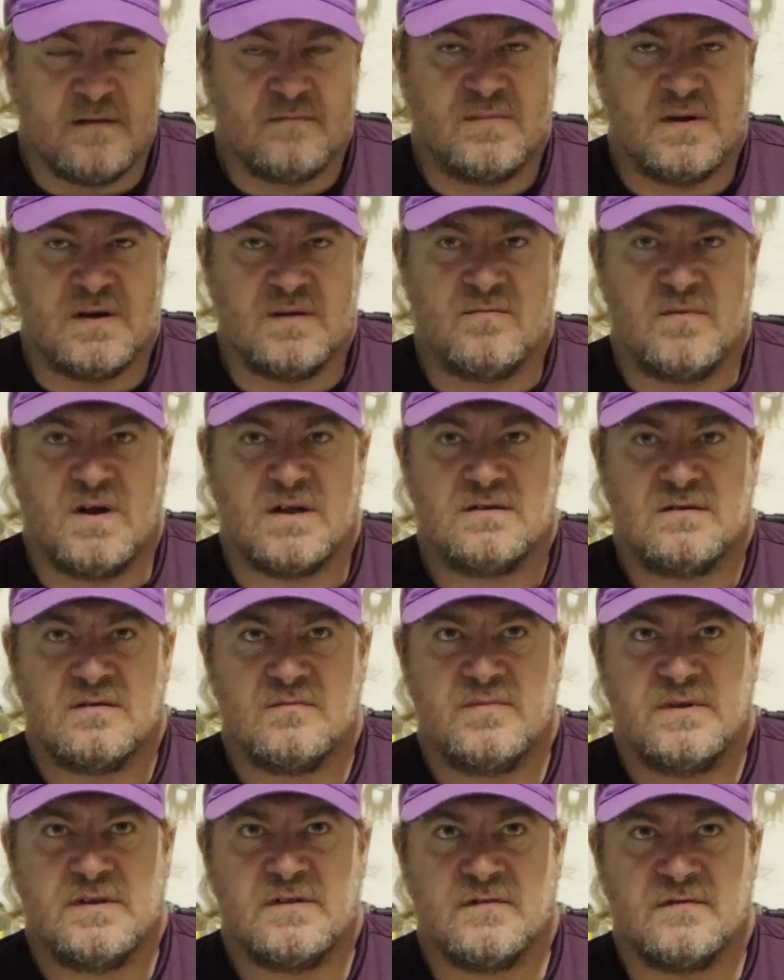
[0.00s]
but it might
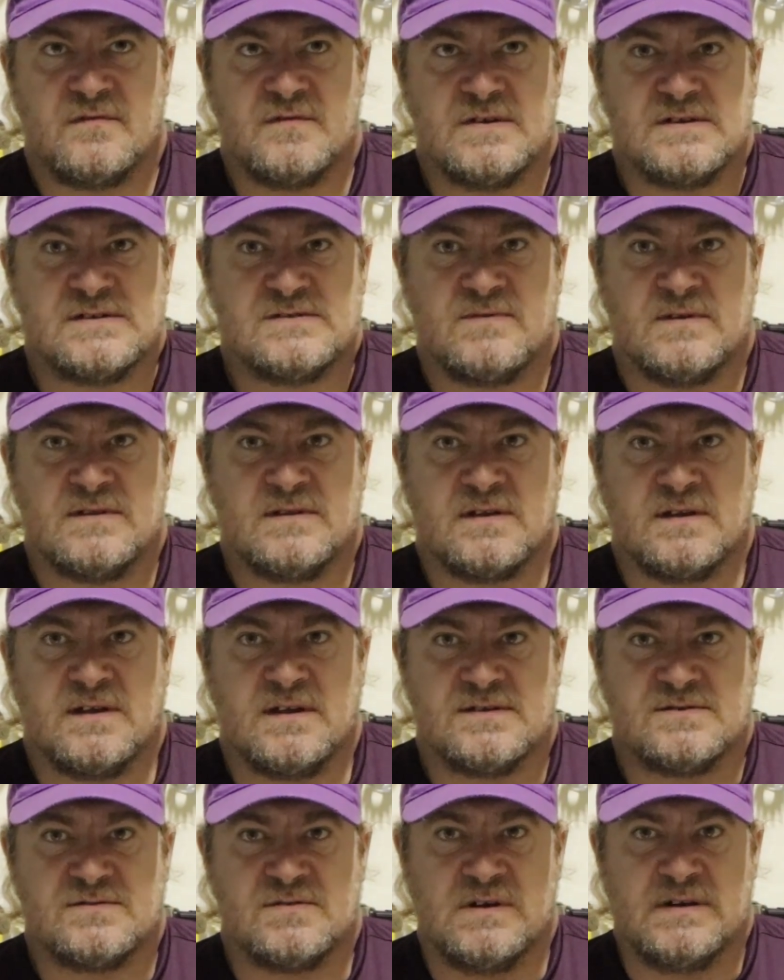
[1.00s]
not be the first one that
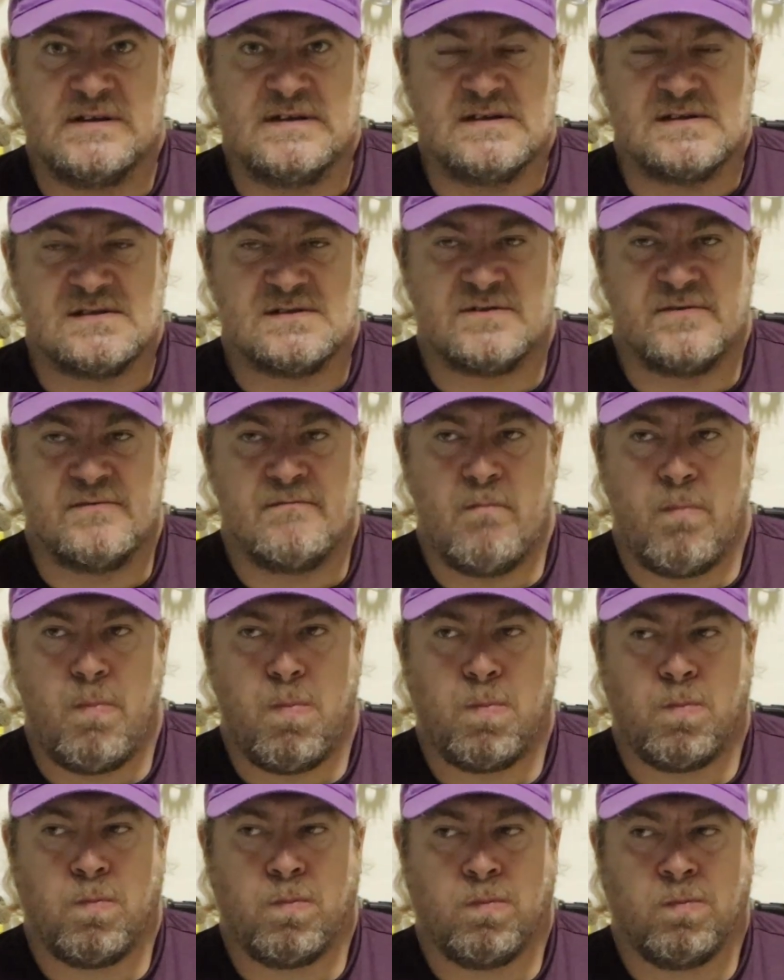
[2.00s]
gets released
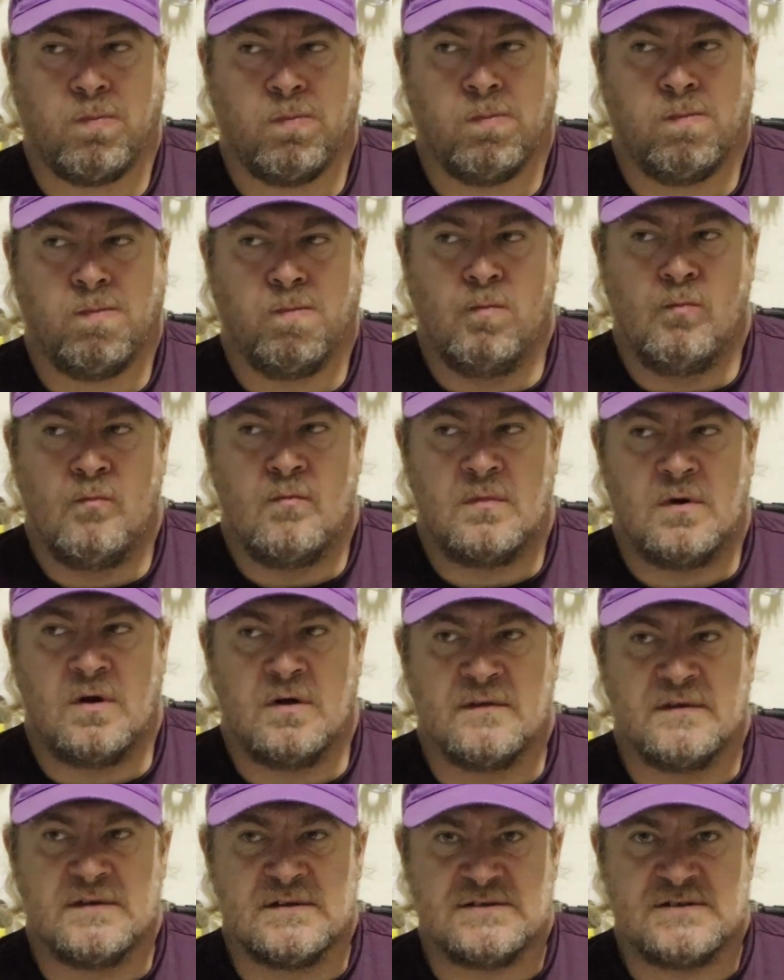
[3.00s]

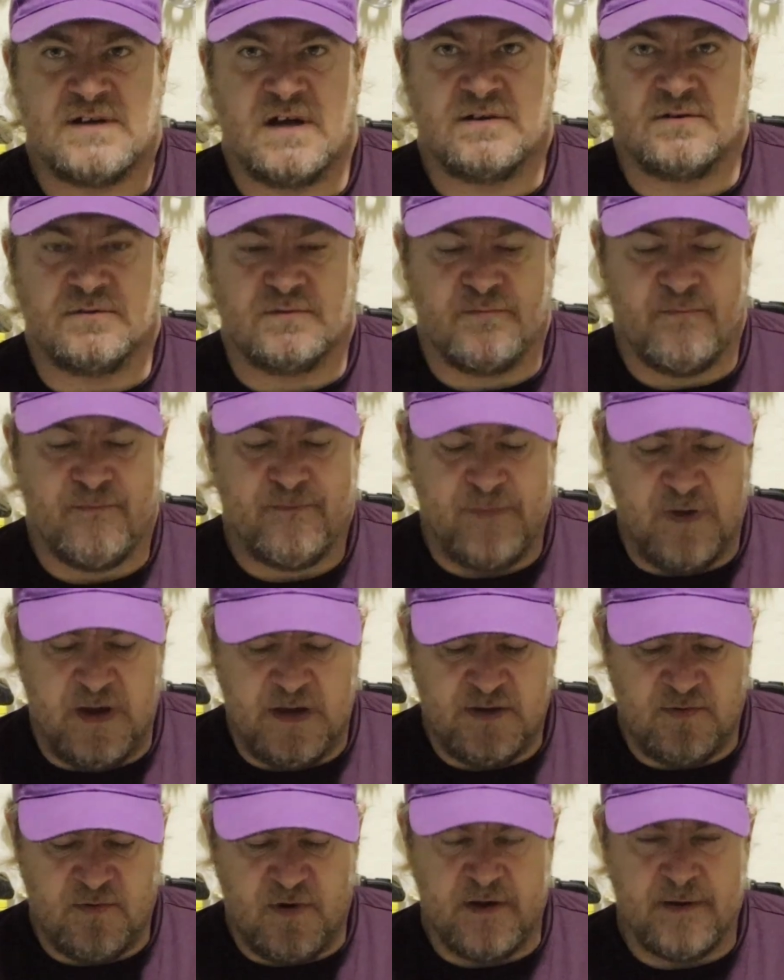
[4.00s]
on the channel.
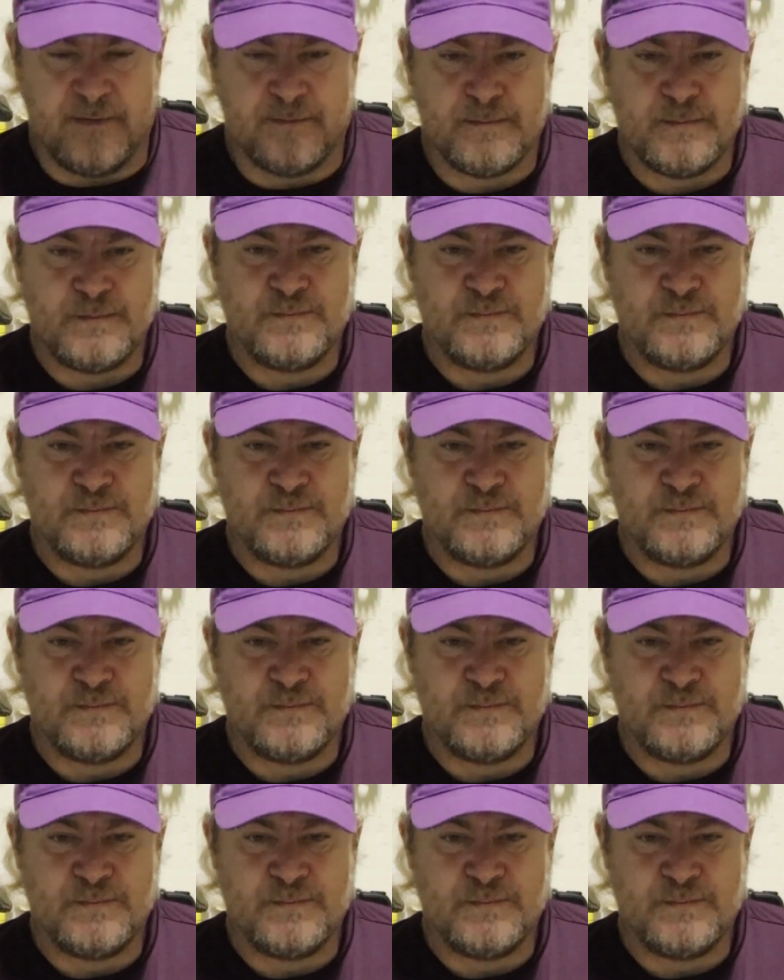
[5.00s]
Anyway,